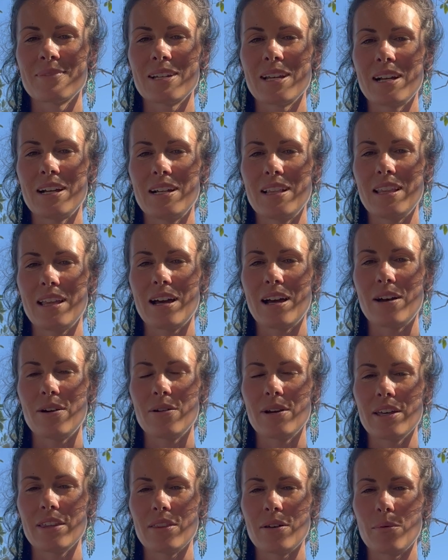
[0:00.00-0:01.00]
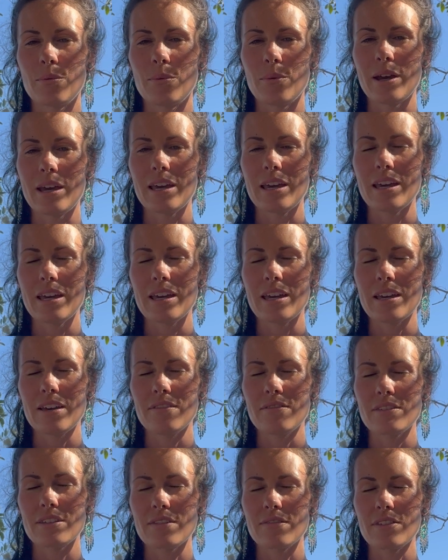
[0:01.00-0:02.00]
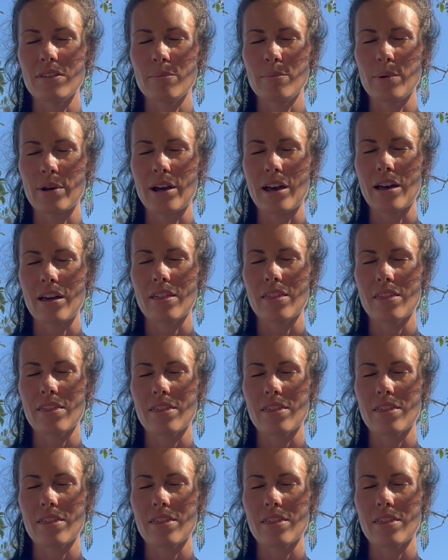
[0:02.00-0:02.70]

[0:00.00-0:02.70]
Allowing the waves of the breath